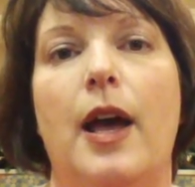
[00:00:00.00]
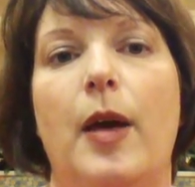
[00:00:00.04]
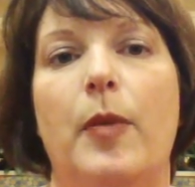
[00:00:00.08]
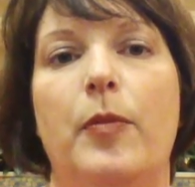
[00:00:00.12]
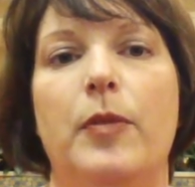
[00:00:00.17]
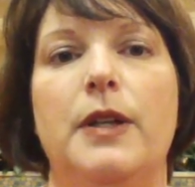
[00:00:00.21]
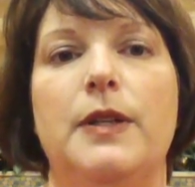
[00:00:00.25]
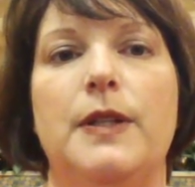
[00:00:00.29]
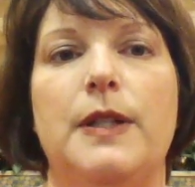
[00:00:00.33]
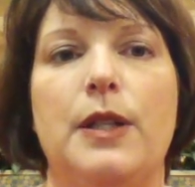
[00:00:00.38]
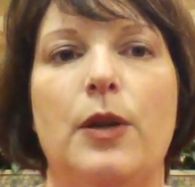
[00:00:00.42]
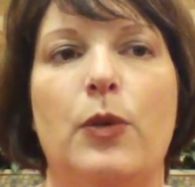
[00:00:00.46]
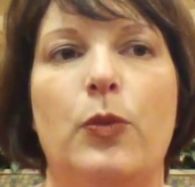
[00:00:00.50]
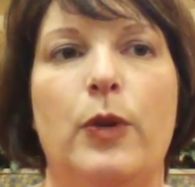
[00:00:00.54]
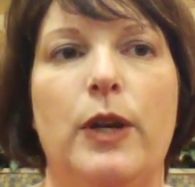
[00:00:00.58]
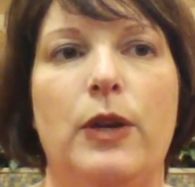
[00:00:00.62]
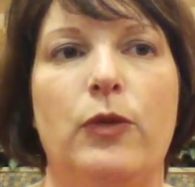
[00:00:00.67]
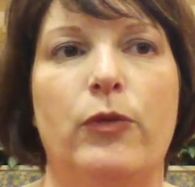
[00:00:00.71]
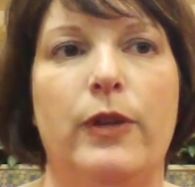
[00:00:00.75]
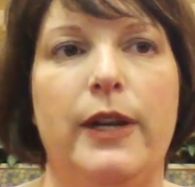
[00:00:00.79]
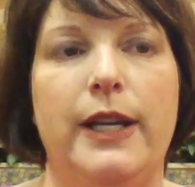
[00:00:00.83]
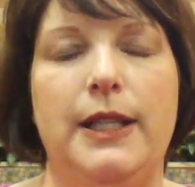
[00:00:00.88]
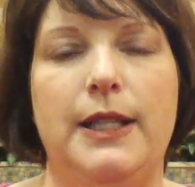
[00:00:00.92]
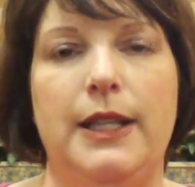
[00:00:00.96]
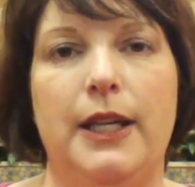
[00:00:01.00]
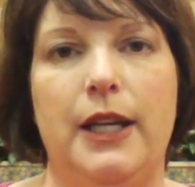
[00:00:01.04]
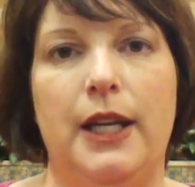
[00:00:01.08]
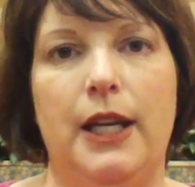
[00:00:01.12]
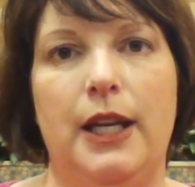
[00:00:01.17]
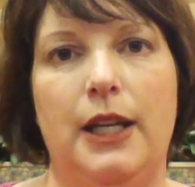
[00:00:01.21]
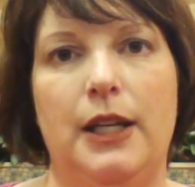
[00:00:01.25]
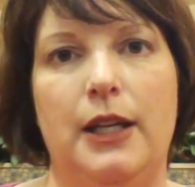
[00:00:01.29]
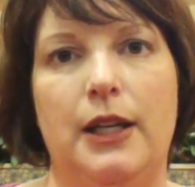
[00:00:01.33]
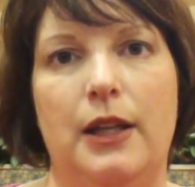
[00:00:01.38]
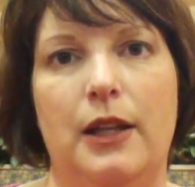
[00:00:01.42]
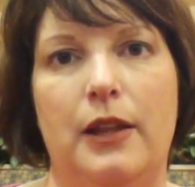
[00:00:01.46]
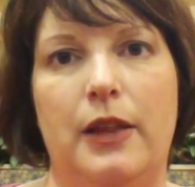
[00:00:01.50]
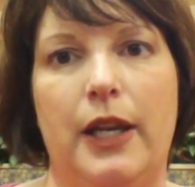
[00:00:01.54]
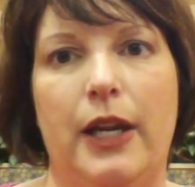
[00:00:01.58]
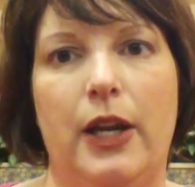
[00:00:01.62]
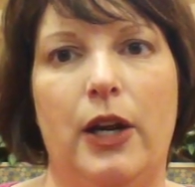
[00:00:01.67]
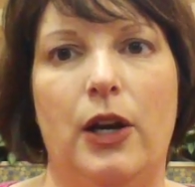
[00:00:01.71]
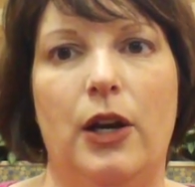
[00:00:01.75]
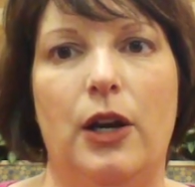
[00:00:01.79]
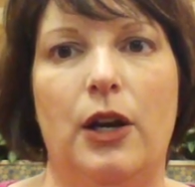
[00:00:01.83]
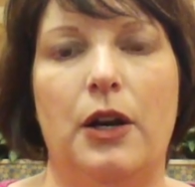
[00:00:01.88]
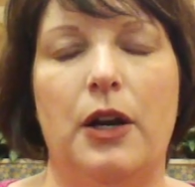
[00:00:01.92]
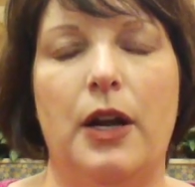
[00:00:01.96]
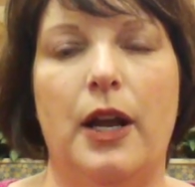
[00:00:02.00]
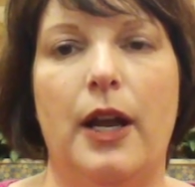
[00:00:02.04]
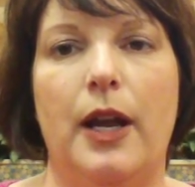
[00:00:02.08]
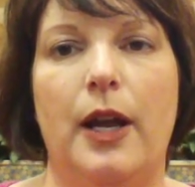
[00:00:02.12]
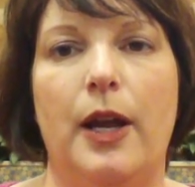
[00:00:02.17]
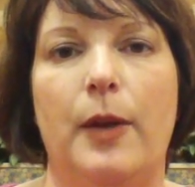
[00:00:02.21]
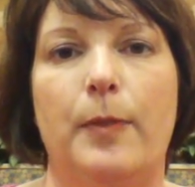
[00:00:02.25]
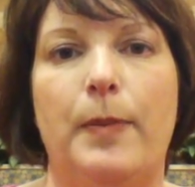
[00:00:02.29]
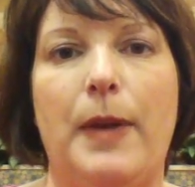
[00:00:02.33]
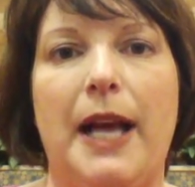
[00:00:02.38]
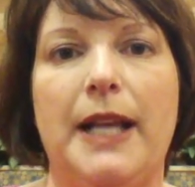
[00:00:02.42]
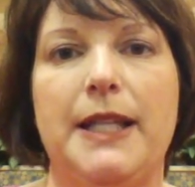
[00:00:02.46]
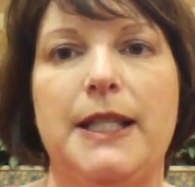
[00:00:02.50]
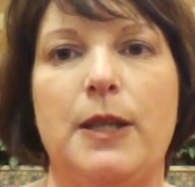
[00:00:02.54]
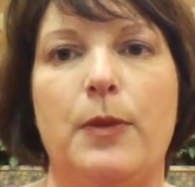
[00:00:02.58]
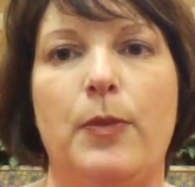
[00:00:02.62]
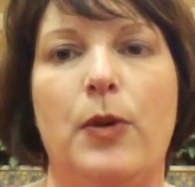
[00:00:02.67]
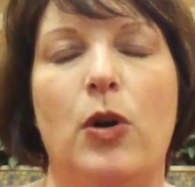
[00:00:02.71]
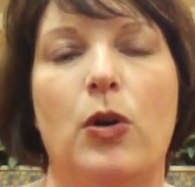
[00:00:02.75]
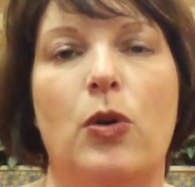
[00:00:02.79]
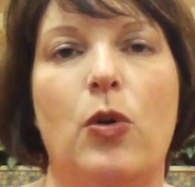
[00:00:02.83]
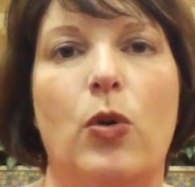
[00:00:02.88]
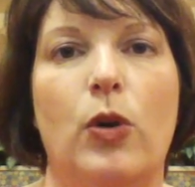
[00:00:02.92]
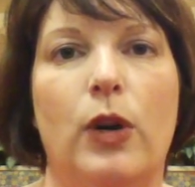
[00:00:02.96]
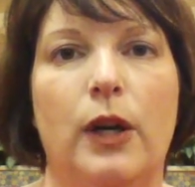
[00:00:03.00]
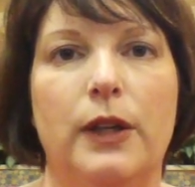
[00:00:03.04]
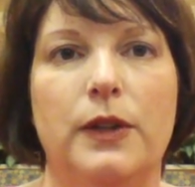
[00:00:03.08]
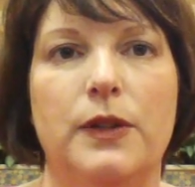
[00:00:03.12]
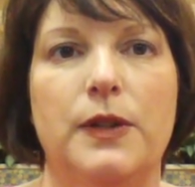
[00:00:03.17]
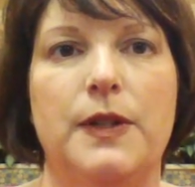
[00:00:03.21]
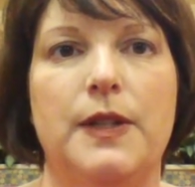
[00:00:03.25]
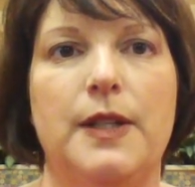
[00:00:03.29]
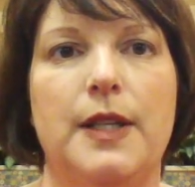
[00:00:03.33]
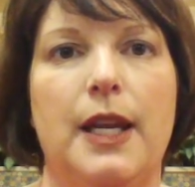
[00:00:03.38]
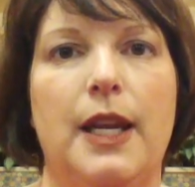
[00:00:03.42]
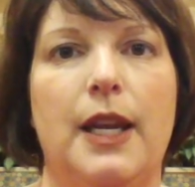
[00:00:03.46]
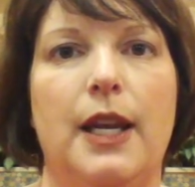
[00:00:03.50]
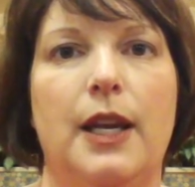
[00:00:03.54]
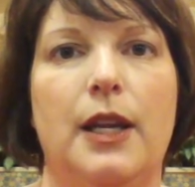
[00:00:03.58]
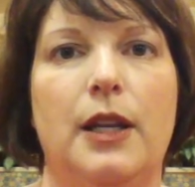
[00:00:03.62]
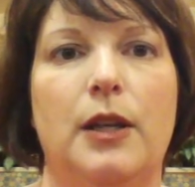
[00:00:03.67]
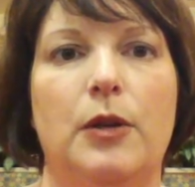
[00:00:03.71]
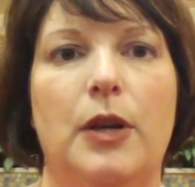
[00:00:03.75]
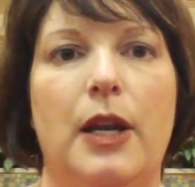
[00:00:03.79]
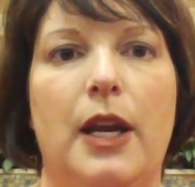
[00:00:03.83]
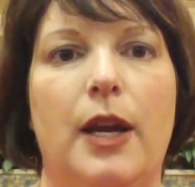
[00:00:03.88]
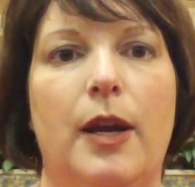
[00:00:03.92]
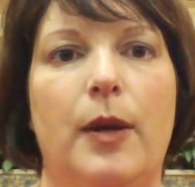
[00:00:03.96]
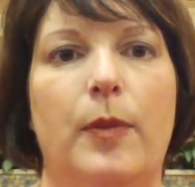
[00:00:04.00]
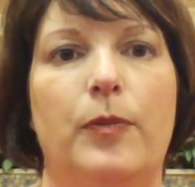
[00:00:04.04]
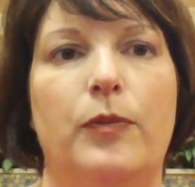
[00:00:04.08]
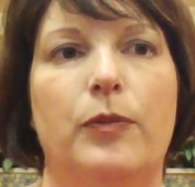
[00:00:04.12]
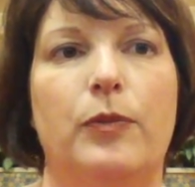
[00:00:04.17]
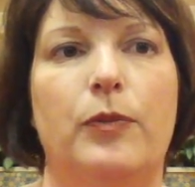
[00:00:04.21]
And so we redid their basketball courts and